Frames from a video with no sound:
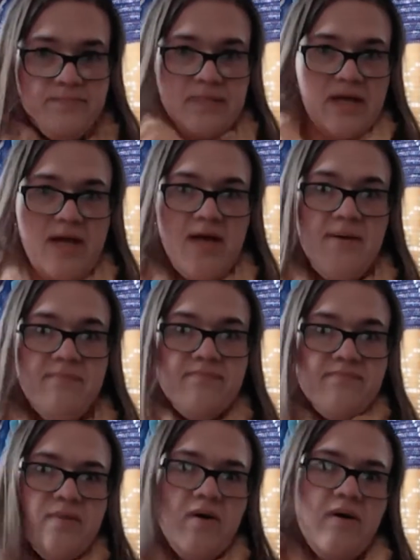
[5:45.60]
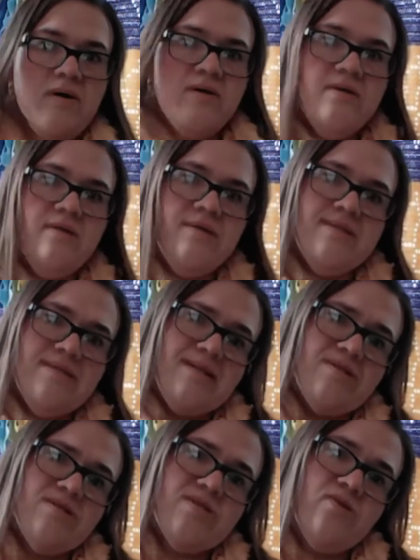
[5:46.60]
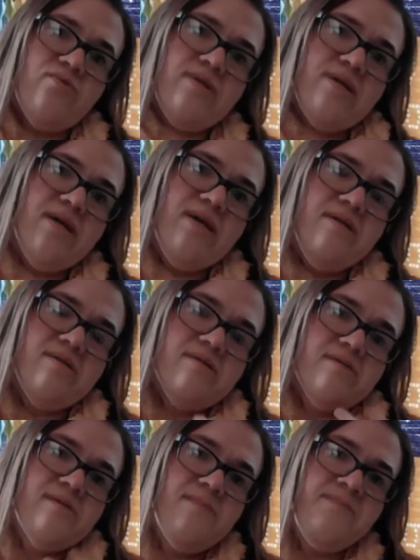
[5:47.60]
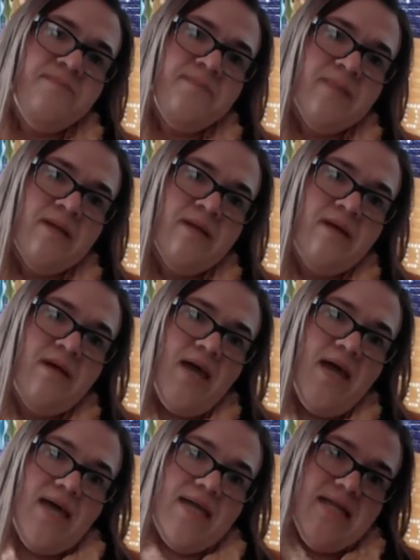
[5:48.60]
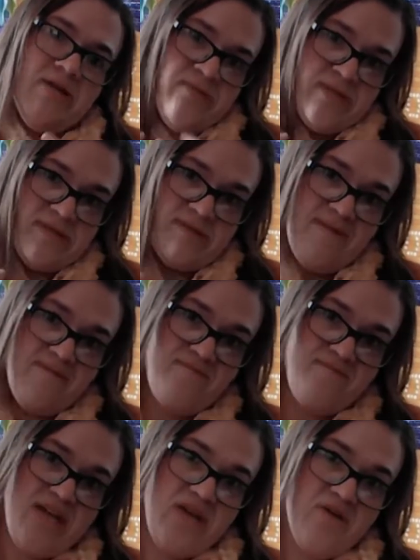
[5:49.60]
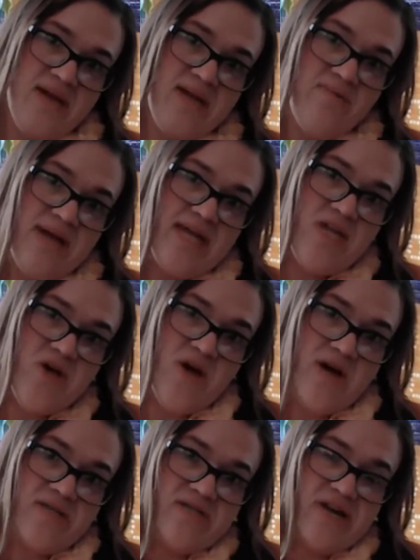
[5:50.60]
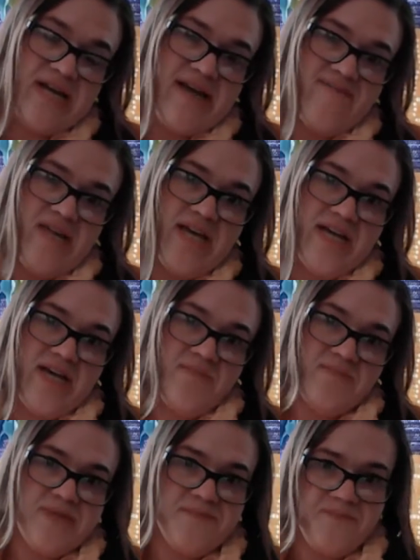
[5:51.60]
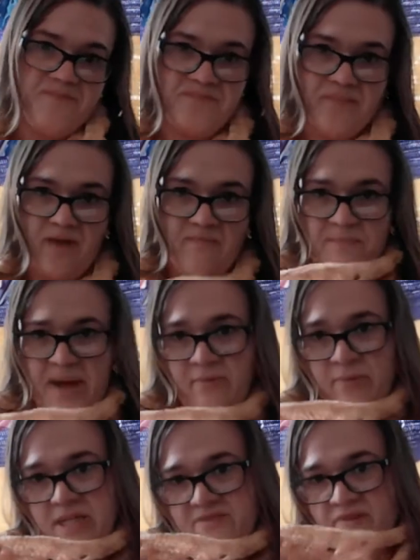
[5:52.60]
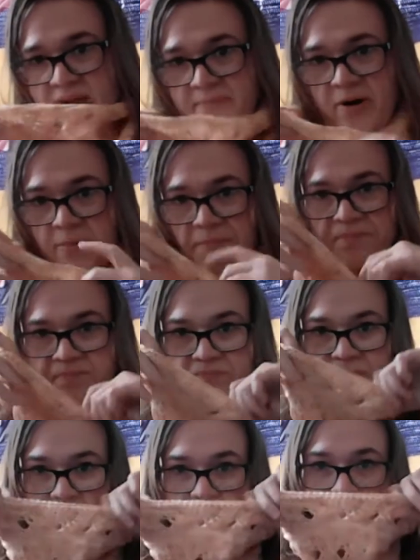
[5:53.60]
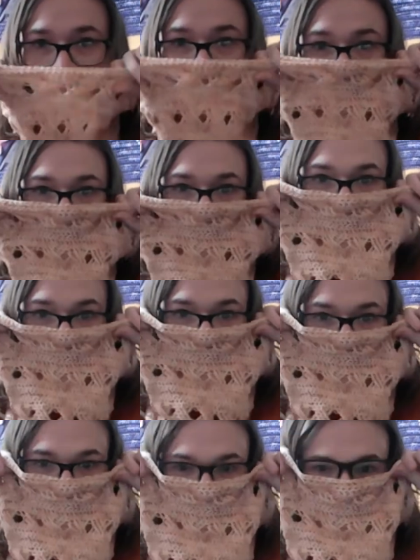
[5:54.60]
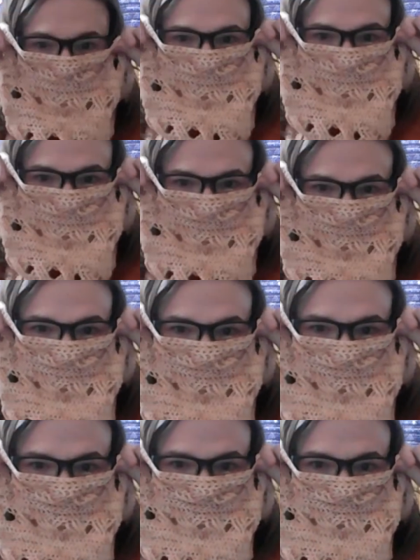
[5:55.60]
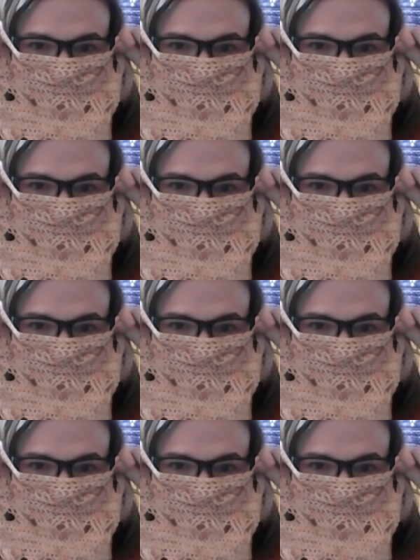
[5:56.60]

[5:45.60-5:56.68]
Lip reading: Isn't it so nice? And I use fingering weight yarn. Sorry, I have the hiccups. By Ritz Fiber. Pumpkin Patch.